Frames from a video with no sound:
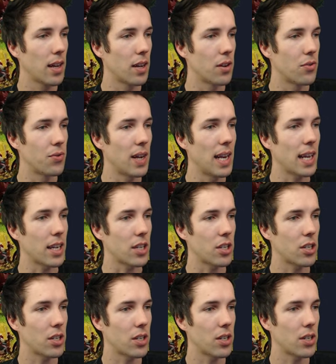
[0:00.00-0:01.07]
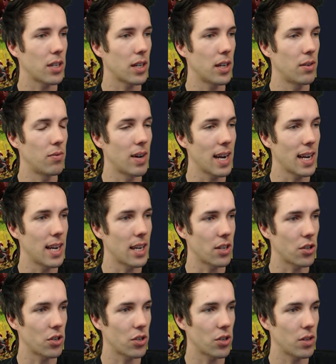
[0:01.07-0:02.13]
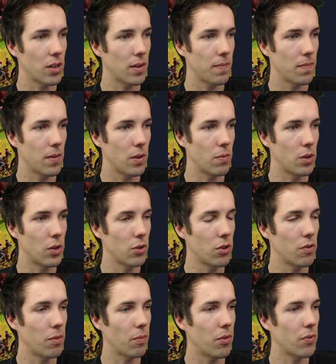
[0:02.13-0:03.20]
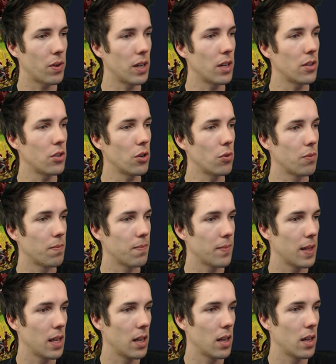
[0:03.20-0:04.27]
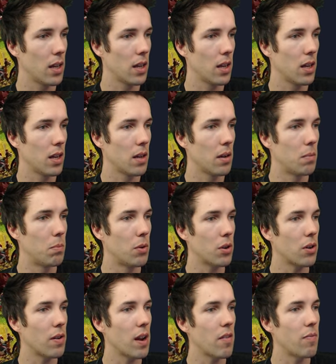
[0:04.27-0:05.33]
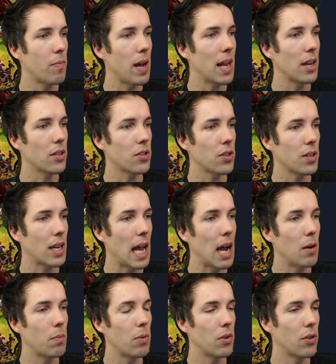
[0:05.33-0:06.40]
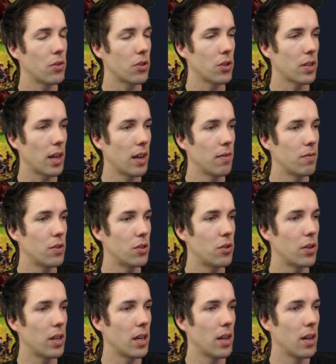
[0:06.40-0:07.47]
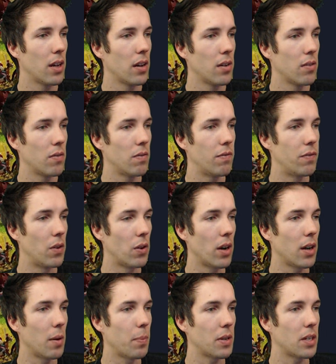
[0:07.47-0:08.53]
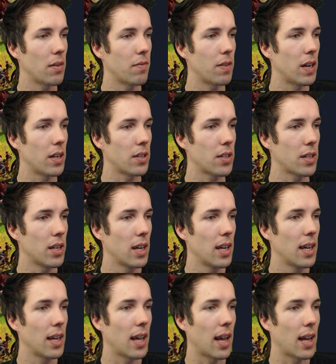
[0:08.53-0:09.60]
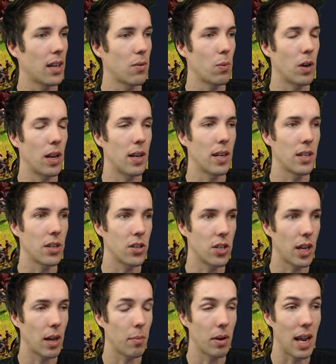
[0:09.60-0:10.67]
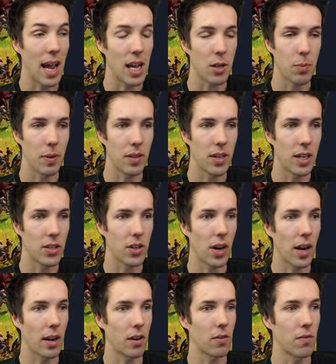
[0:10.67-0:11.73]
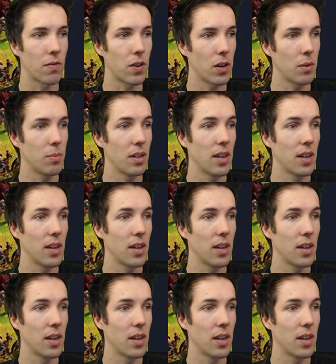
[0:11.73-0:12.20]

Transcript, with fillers: Relics in Rechnitz reduced from three to two. Burgrave Palace now produces infantry... four hundred percent faster, and what it doesn't say but has been tested and confirmed,